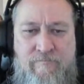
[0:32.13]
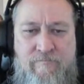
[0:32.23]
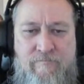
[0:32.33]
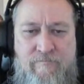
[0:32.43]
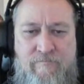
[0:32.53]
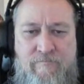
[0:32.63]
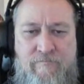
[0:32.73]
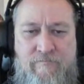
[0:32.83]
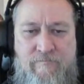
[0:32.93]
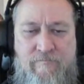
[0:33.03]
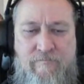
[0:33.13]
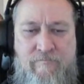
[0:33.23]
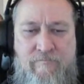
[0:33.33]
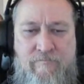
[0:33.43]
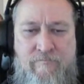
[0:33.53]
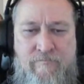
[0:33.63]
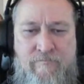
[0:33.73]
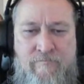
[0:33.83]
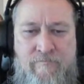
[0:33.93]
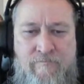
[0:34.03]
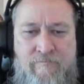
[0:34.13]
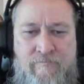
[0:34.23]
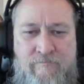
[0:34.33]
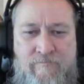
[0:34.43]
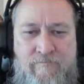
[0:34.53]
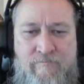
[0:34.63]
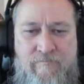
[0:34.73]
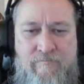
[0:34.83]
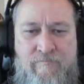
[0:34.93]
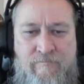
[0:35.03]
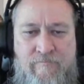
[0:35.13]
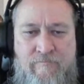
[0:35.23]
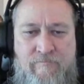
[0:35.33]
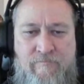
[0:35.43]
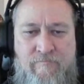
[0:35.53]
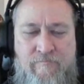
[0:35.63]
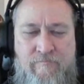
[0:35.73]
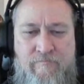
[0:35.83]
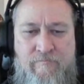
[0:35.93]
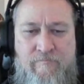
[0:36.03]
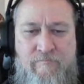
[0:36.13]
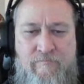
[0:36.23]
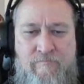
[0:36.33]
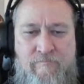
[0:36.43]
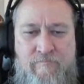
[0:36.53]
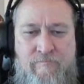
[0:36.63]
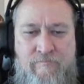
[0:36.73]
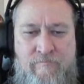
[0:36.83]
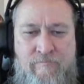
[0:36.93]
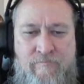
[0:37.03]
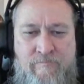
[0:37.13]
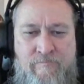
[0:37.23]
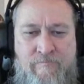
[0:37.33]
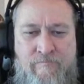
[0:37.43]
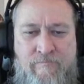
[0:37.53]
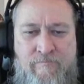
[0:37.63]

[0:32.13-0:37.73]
This person isn't speaking.